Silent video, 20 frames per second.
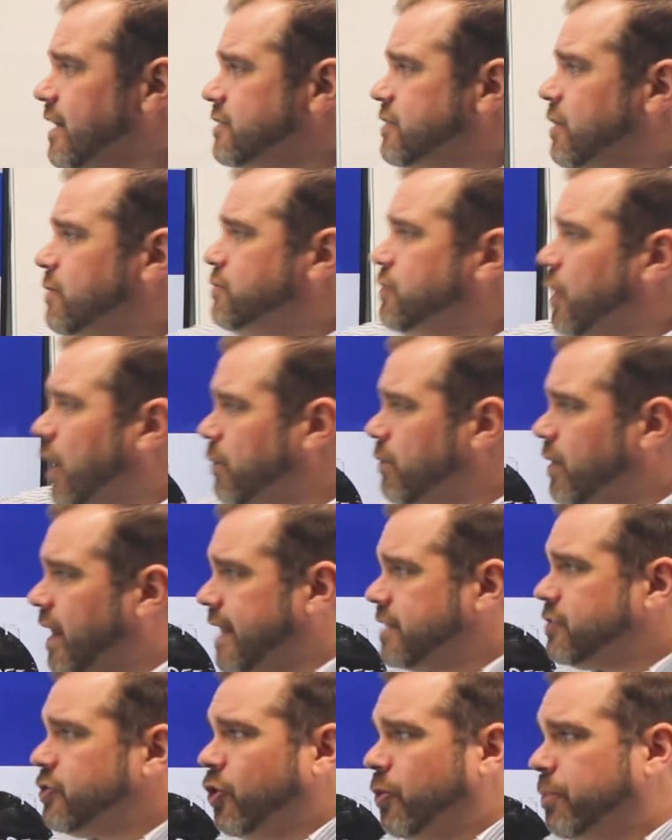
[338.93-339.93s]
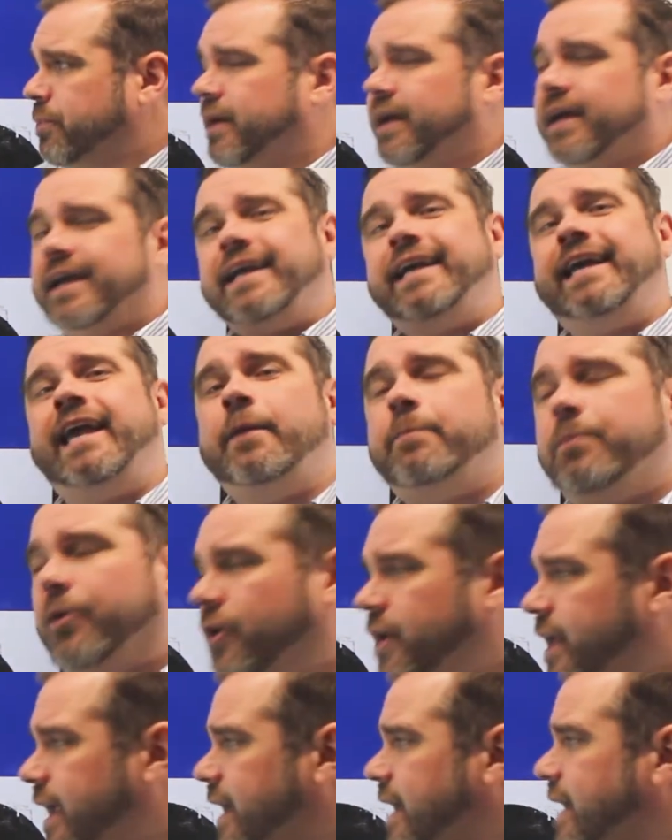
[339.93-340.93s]
So don't let up, keep
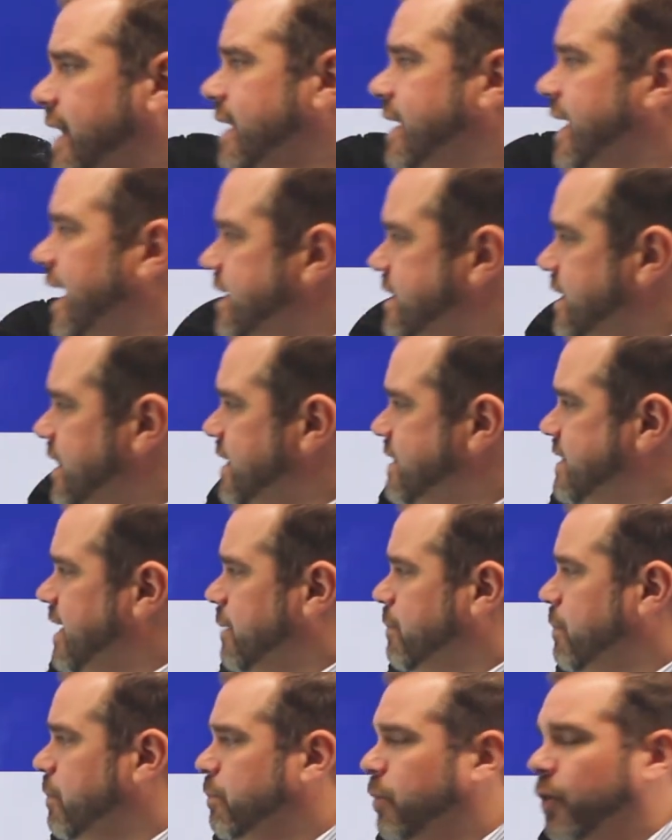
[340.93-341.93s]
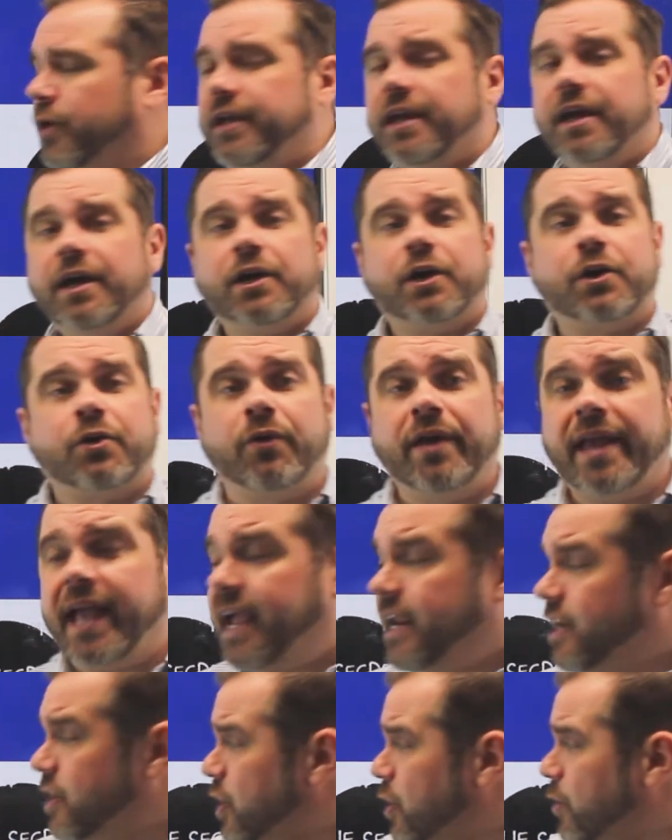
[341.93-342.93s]
on it, get to the tipping point,
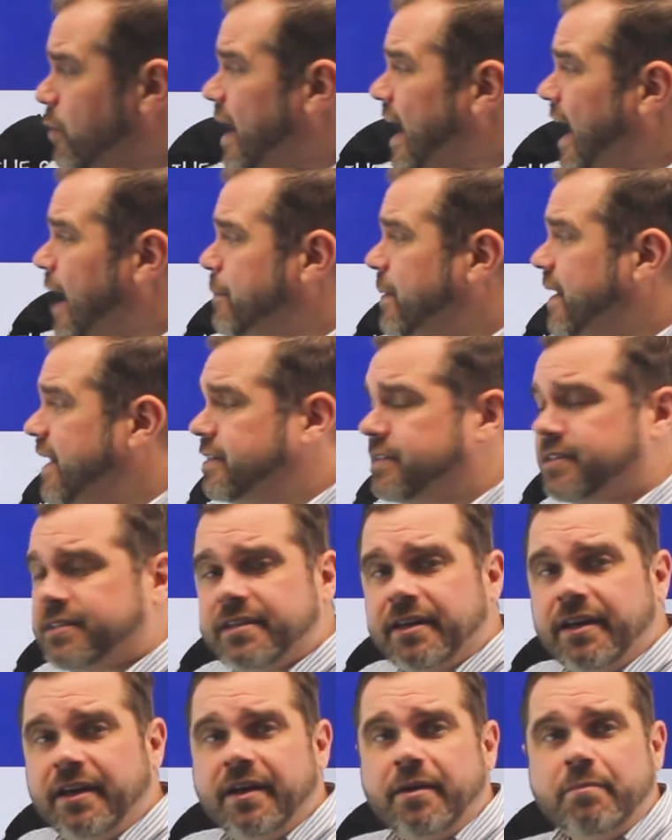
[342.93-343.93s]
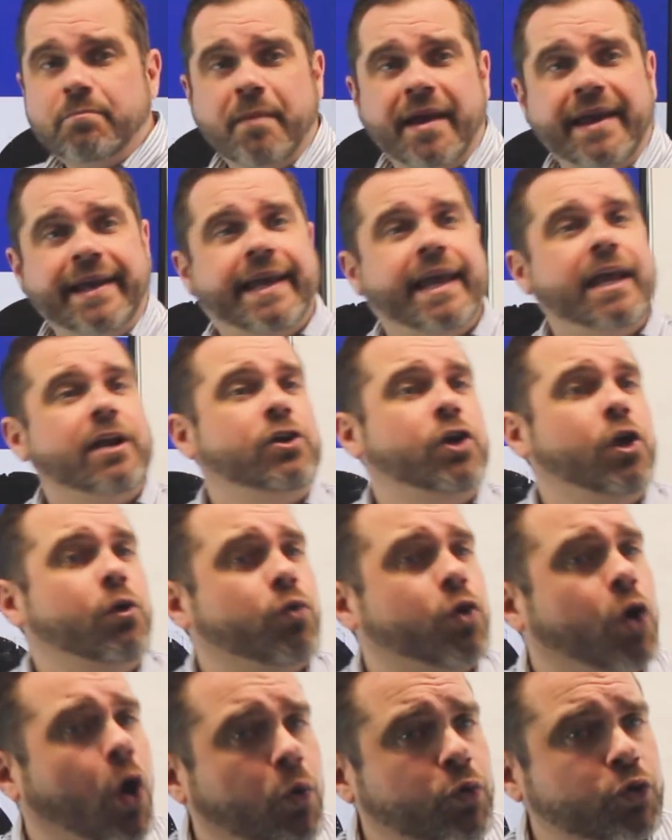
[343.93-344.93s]
create new habits, make it
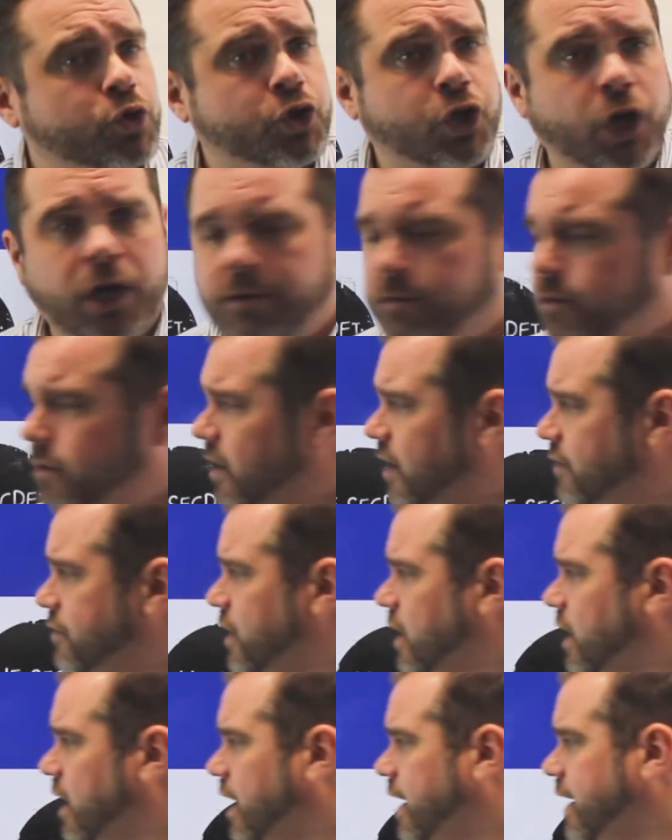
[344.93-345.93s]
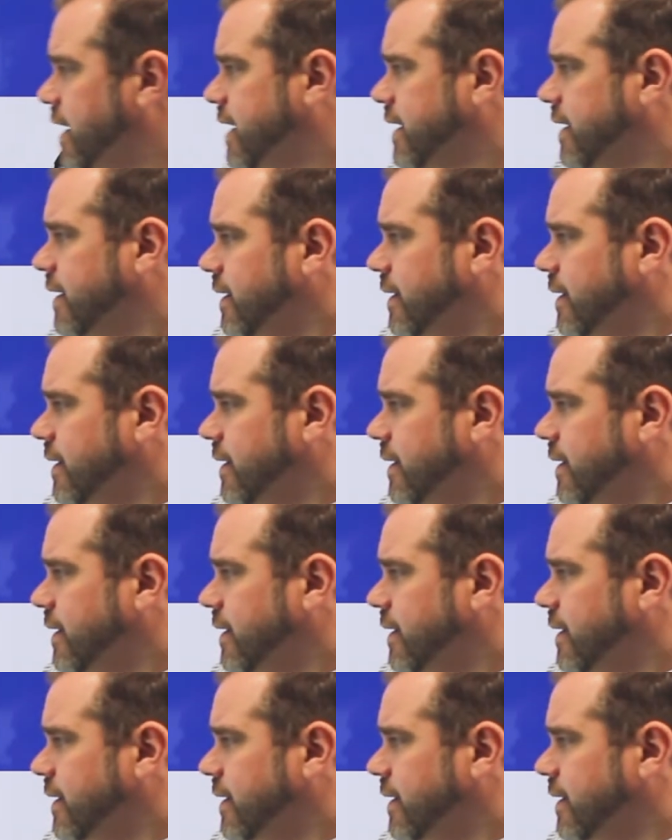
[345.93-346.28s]
new culture, if you like,